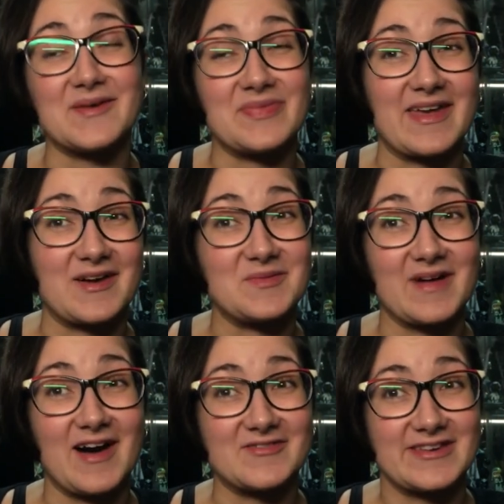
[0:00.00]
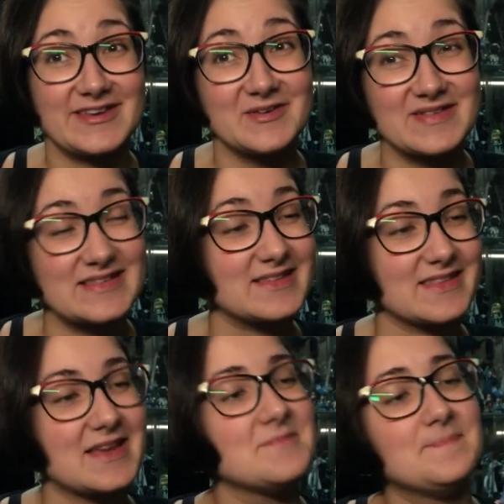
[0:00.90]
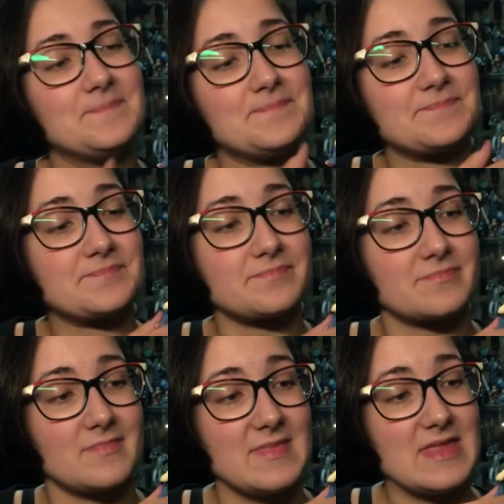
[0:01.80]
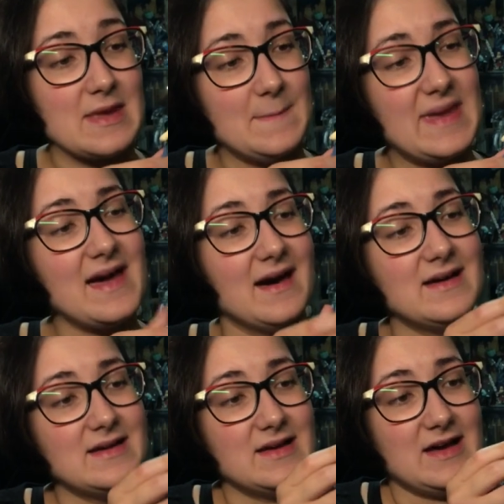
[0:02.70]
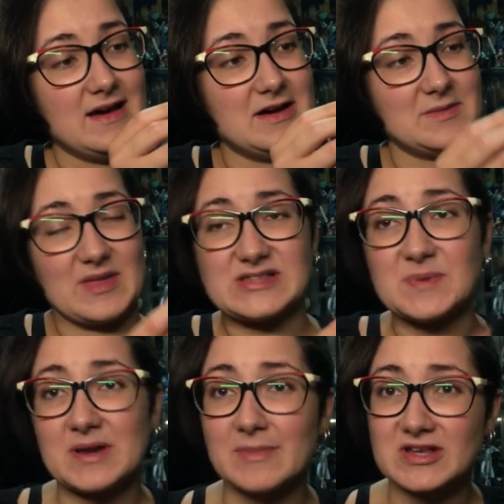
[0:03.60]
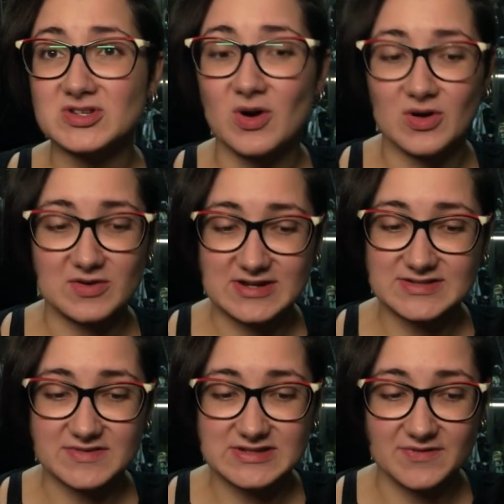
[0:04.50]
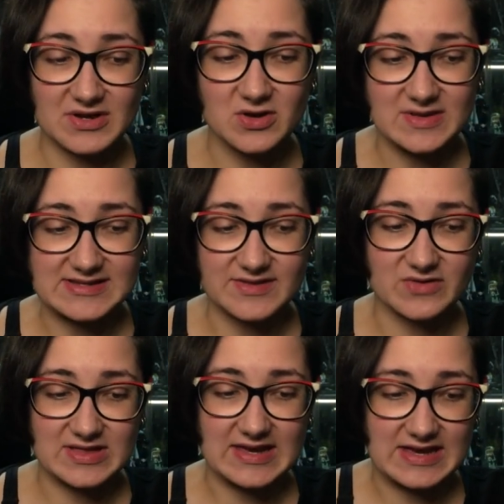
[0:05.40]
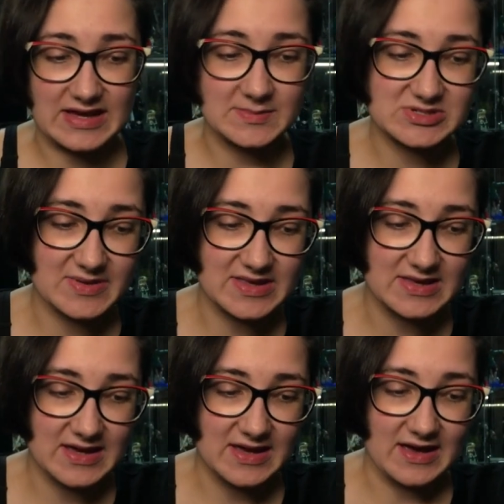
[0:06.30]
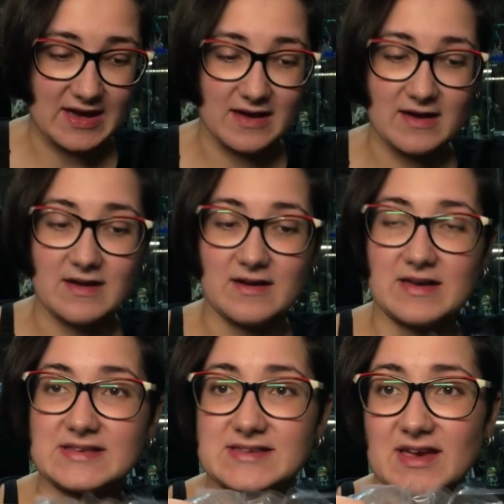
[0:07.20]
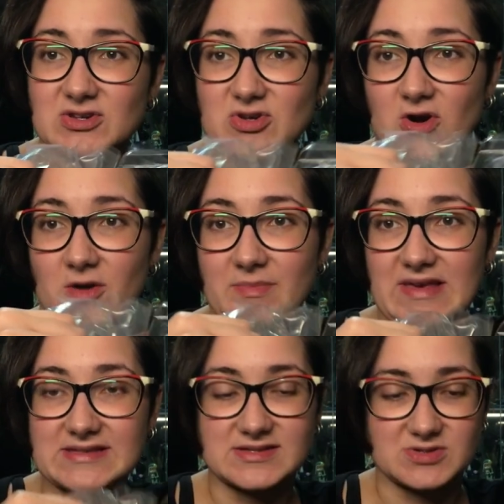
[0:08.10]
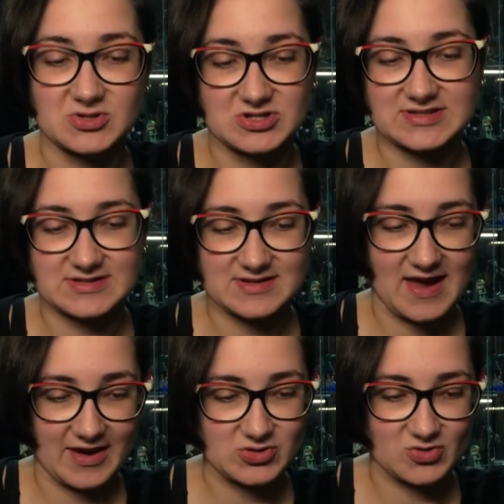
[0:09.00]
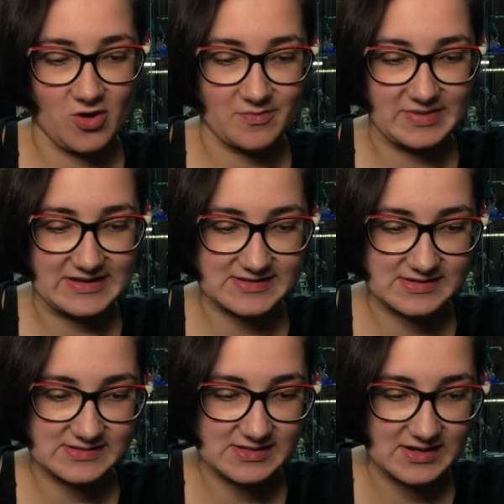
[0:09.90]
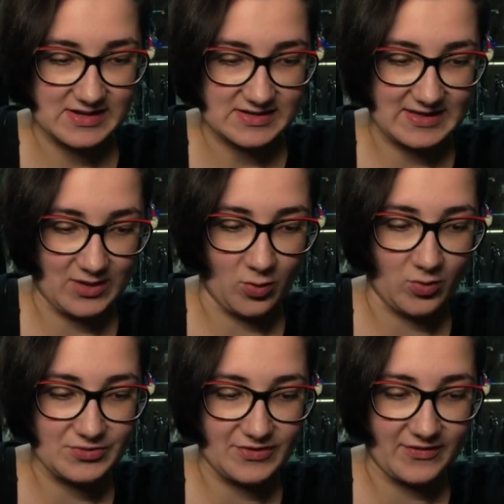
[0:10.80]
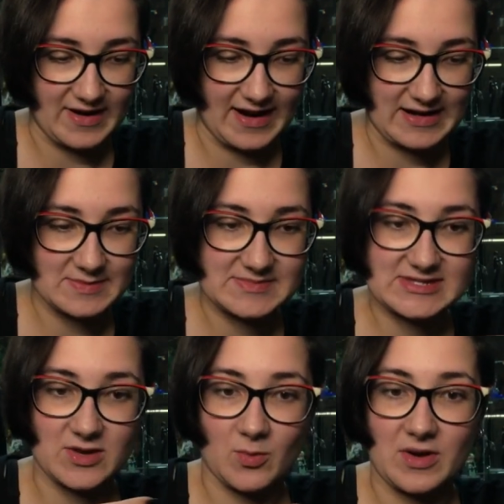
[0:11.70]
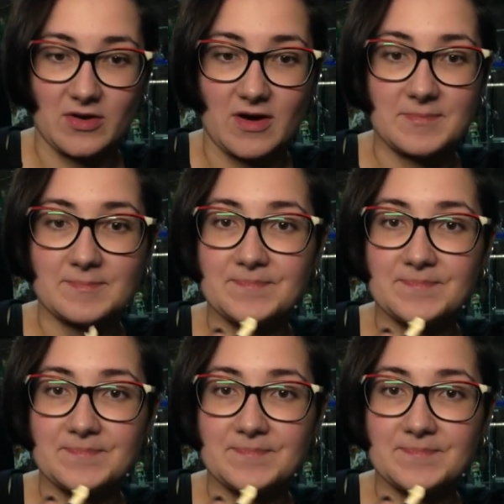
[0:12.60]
something we'll have to deal with until then. But yeah, um, that's pretty much all there is for this video. That's everything he comes with. Uh, his extra arm pieces are just extra arm pieces that hold different items and whatnot